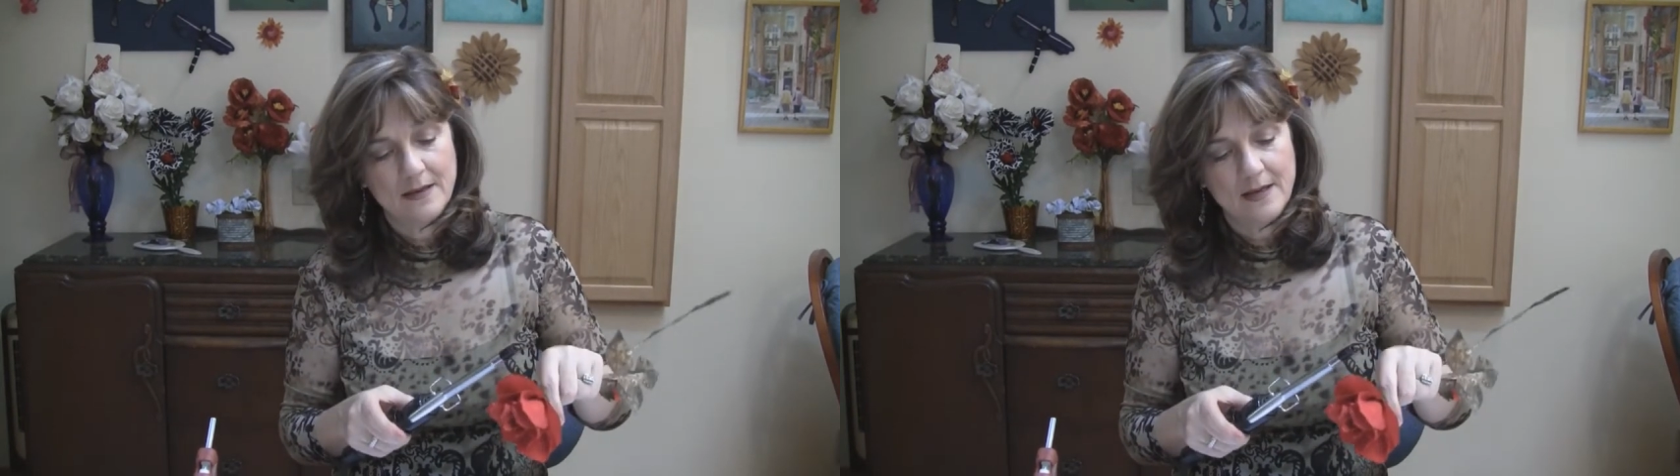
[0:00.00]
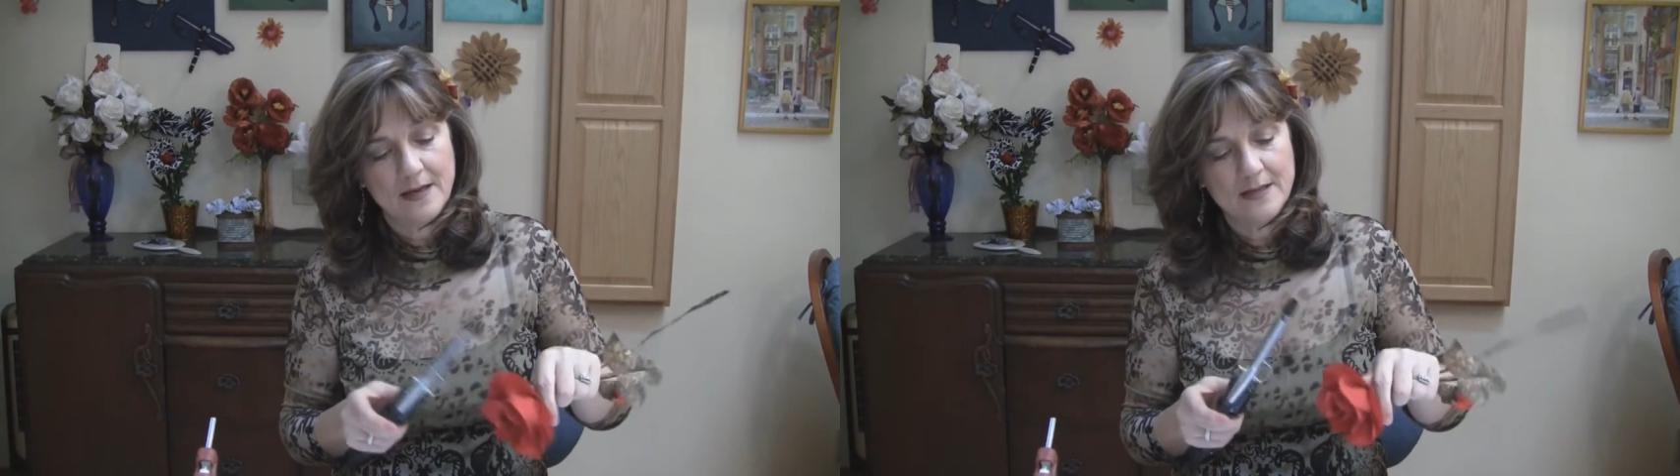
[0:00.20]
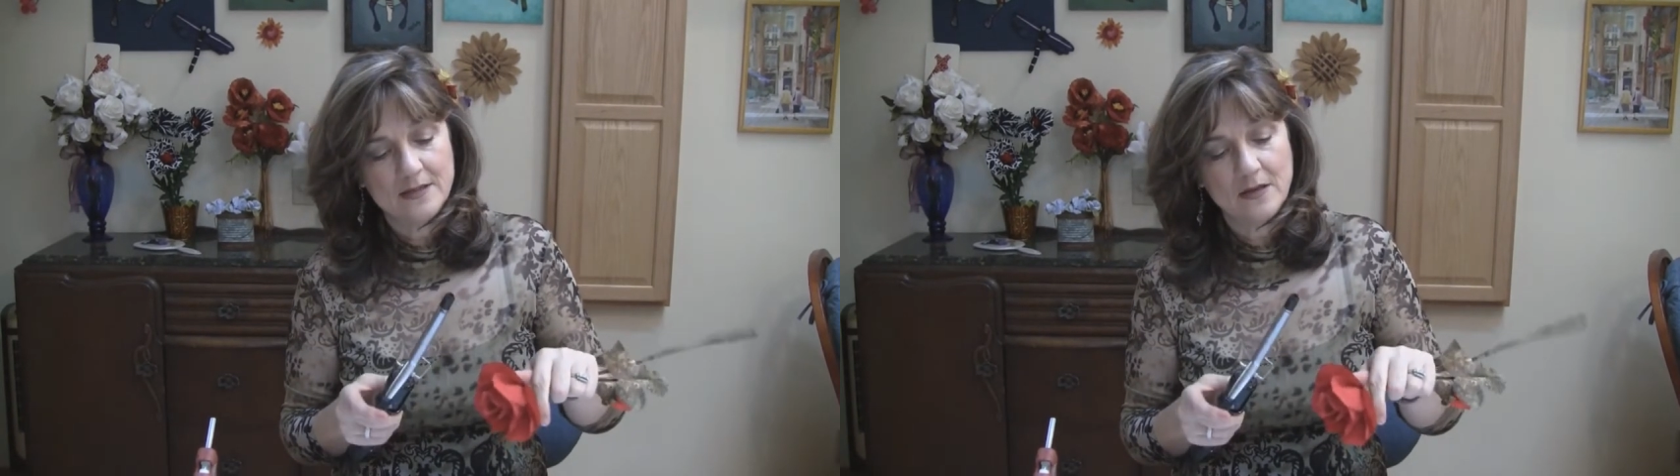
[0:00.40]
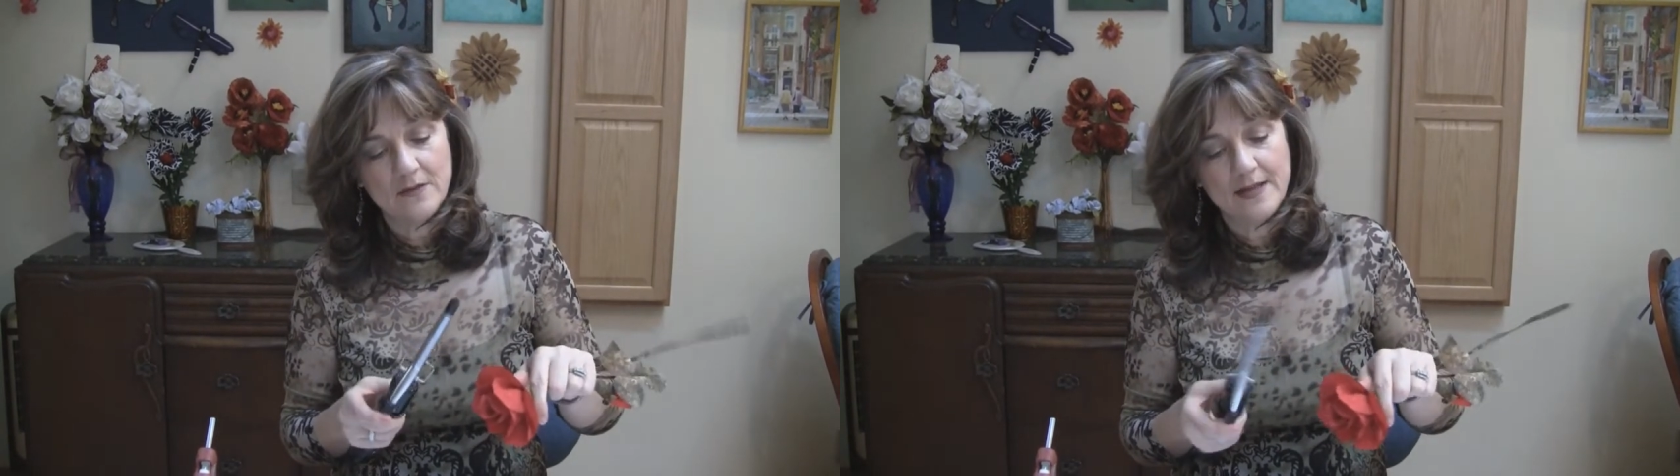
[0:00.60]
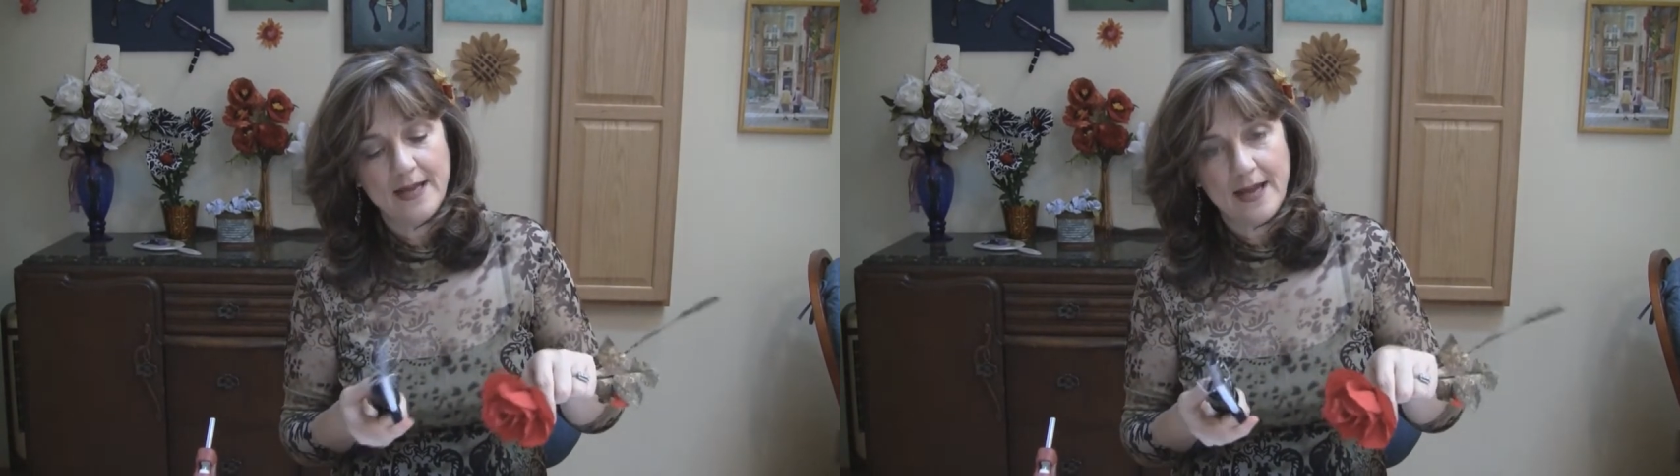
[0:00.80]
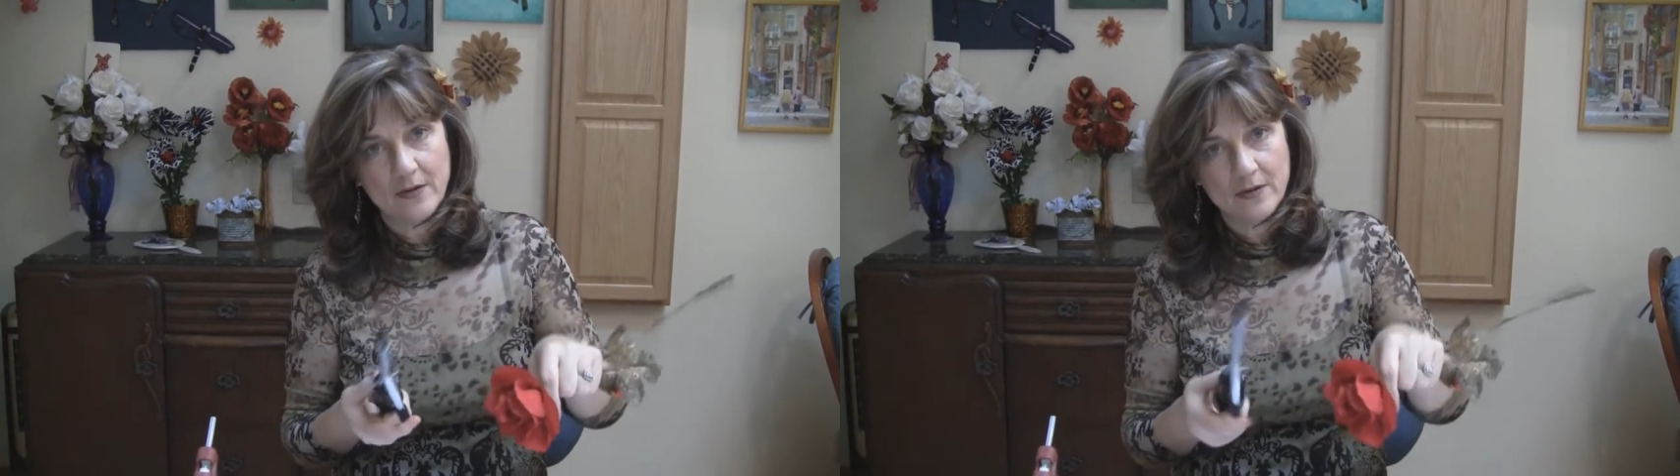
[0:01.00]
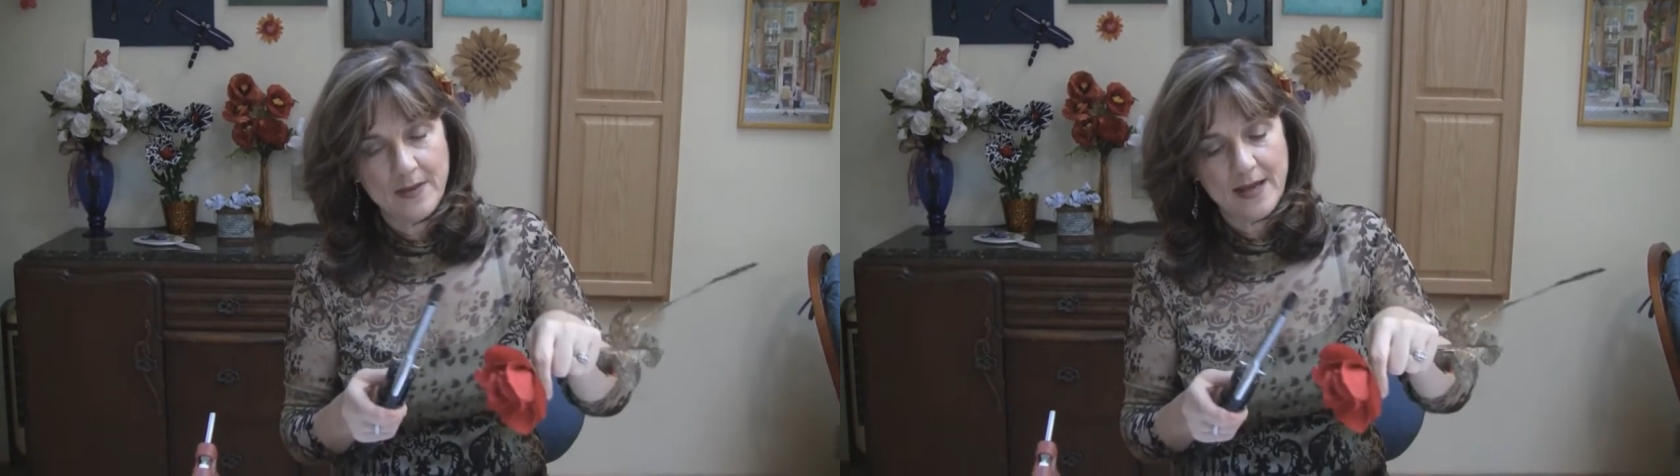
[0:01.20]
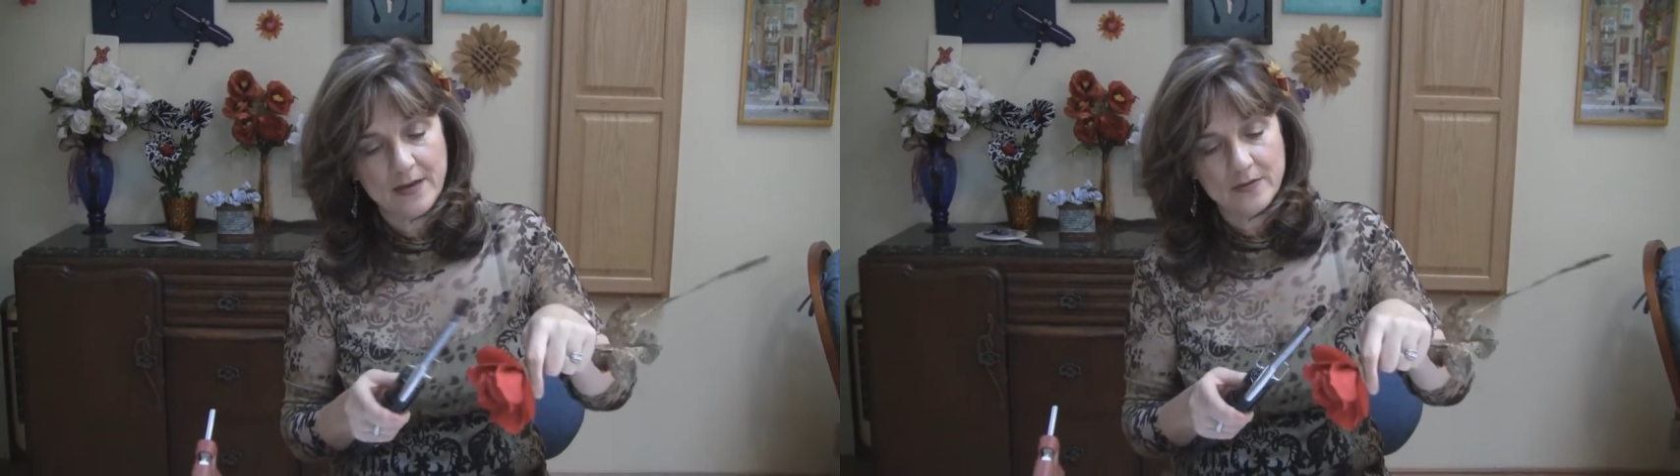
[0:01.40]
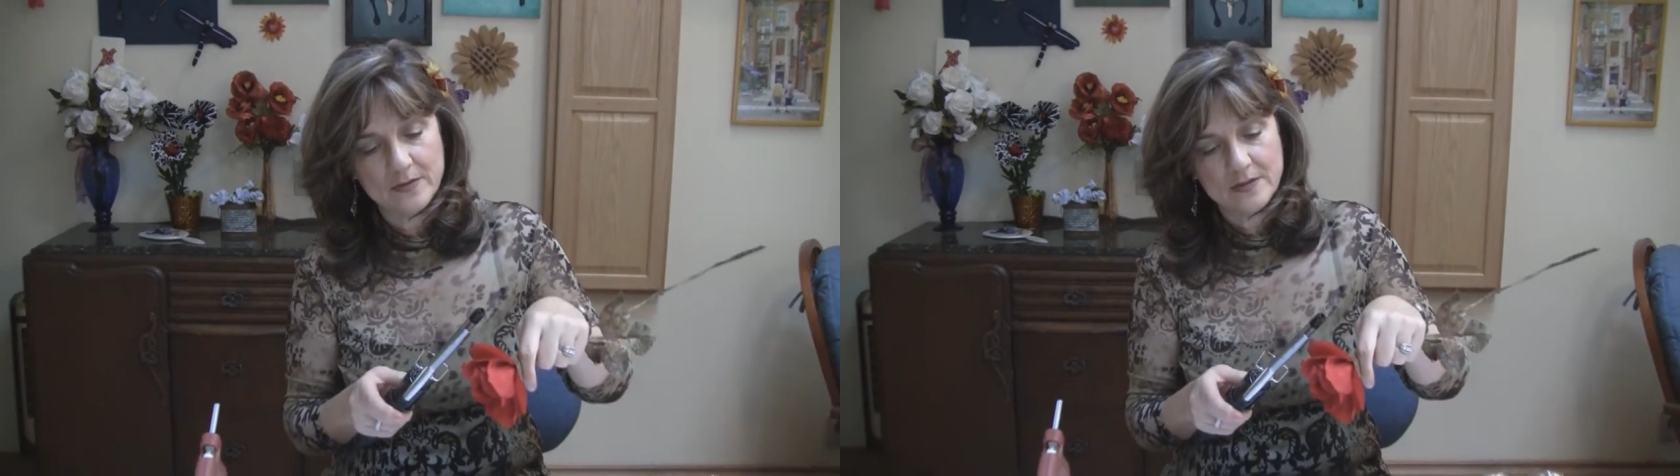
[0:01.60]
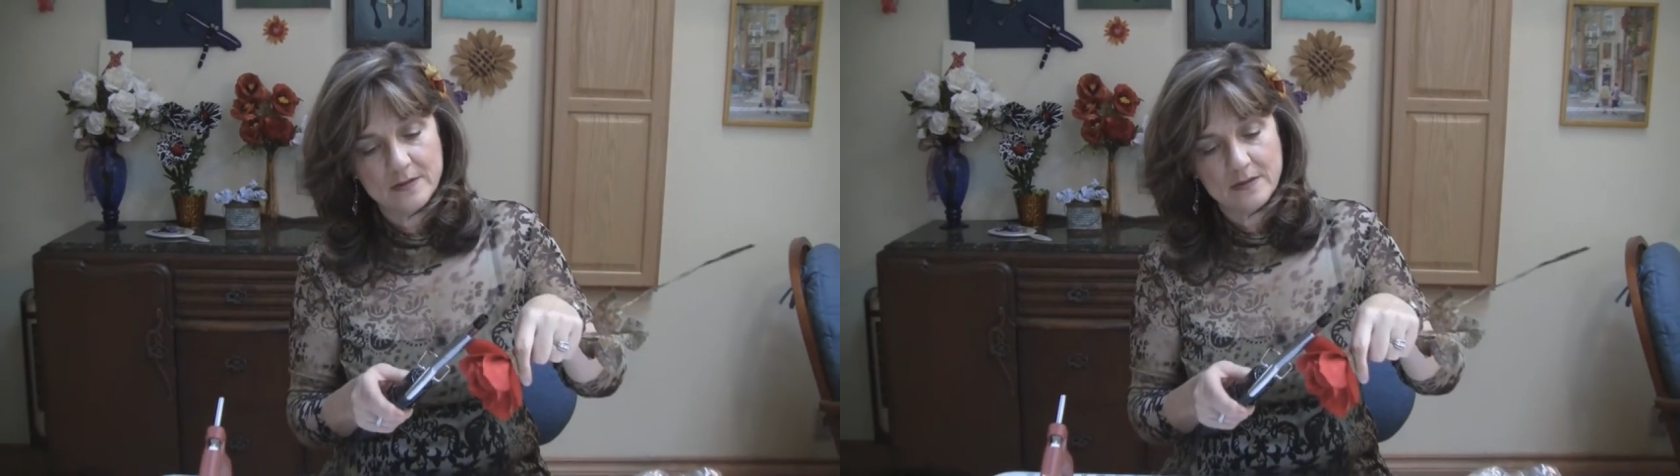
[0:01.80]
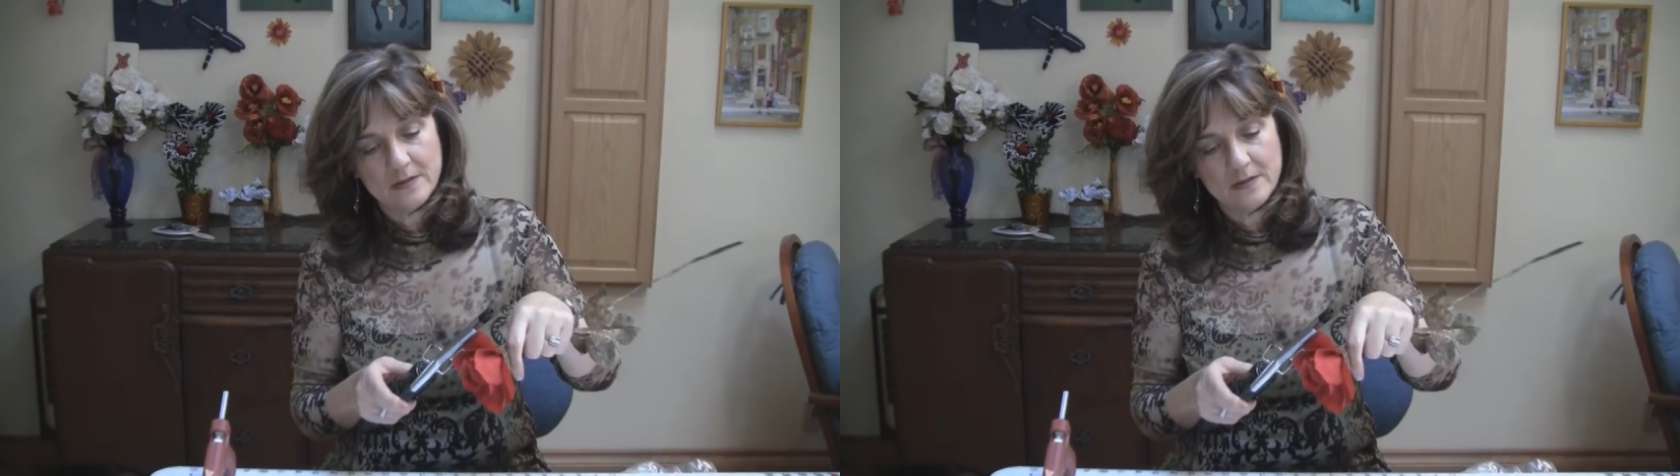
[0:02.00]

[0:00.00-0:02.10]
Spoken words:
And I start with the outer petals